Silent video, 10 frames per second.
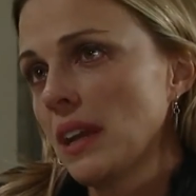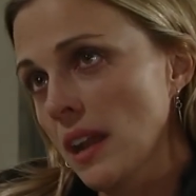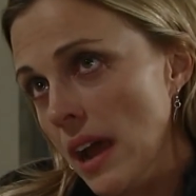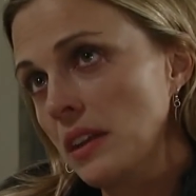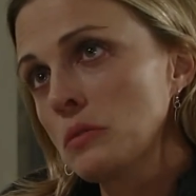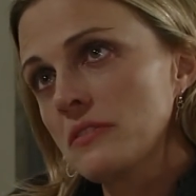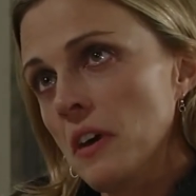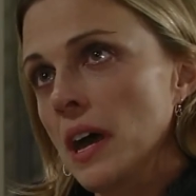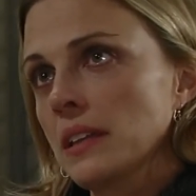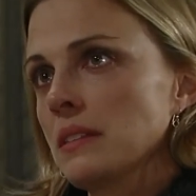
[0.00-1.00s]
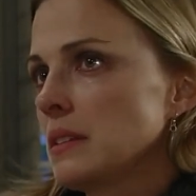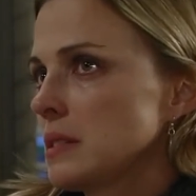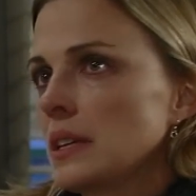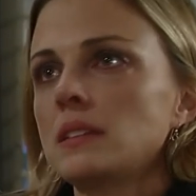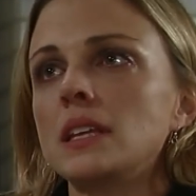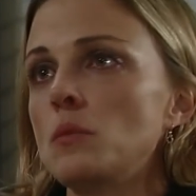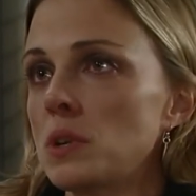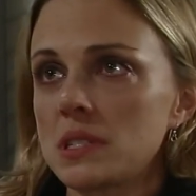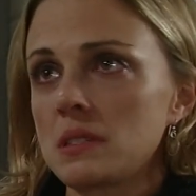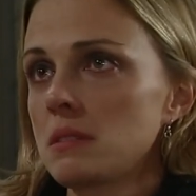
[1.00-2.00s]
when he got out, he was fine, and then suddenly he
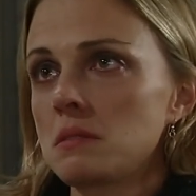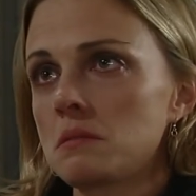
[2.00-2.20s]
wasn't.